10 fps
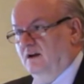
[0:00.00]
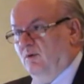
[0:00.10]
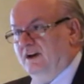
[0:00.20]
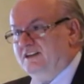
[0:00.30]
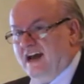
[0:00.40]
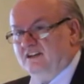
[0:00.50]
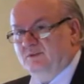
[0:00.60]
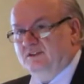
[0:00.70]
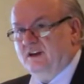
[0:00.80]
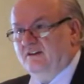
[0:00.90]
what
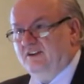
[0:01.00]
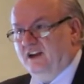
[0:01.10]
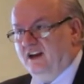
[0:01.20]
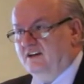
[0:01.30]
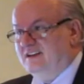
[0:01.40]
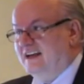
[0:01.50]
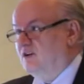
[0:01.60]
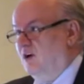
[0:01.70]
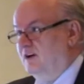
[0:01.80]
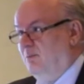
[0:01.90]
attachments and everything else,
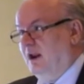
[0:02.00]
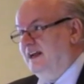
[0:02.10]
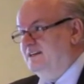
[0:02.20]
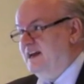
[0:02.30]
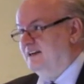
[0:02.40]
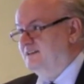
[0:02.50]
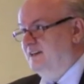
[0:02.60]
that's all in plain text,